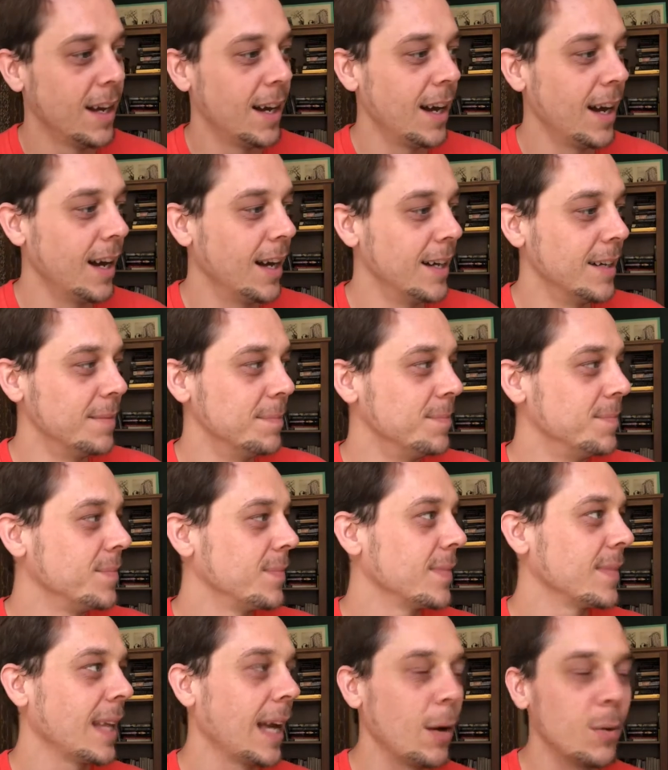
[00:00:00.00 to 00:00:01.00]

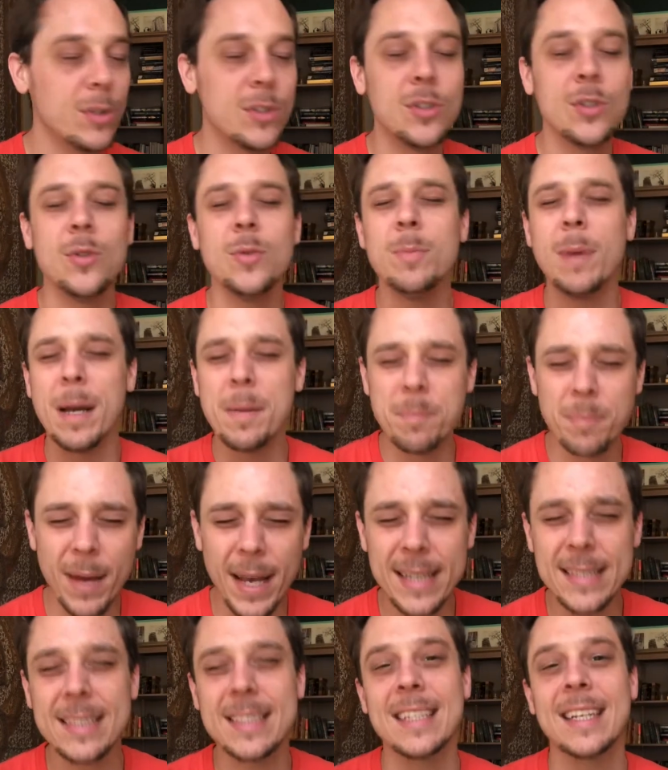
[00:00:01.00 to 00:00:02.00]
I would do my
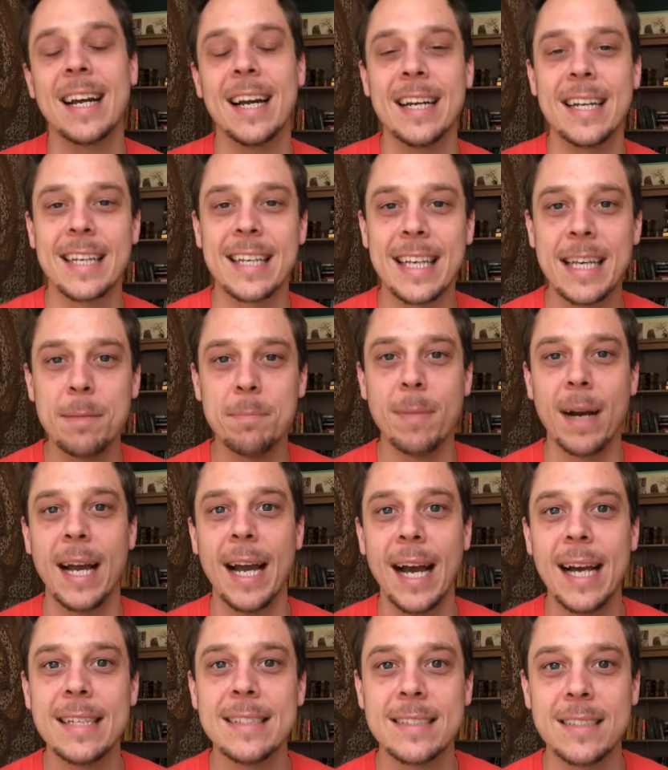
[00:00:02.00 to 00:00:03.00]
best to kind of keep
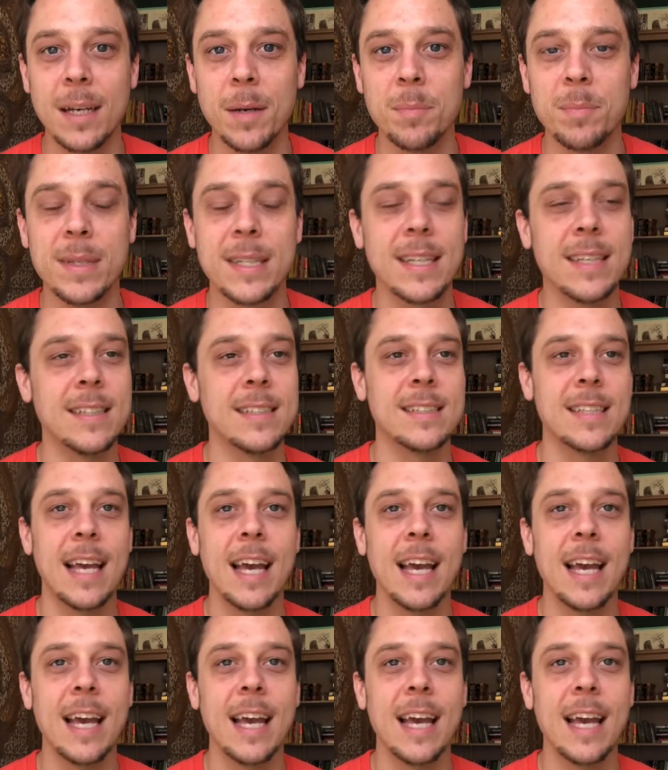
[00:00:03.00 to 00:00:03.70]
my eyes up because